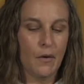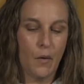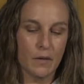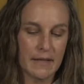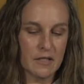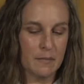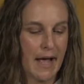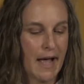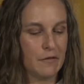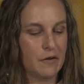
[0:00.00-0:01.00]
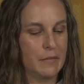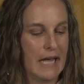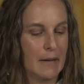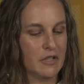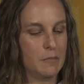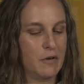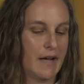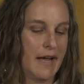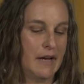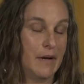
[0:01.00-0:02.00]
holding us back from being able to
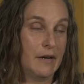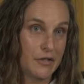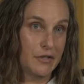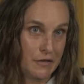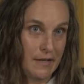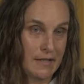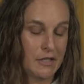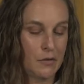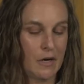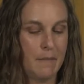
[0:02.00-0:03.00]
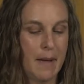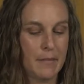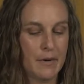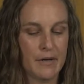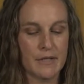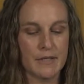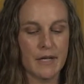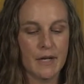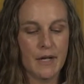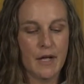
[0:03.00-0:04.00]
provide better service to our members,
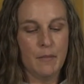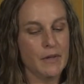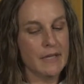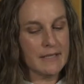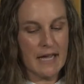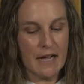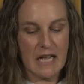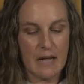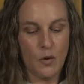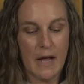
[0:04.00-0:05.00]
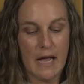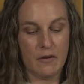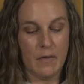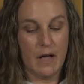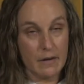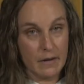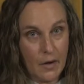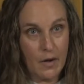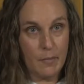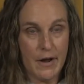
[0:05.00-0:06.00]
pulling staff time away from other
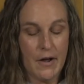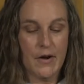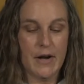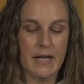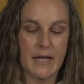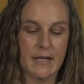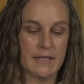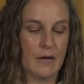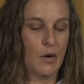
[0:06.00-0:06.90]
co-op priorities that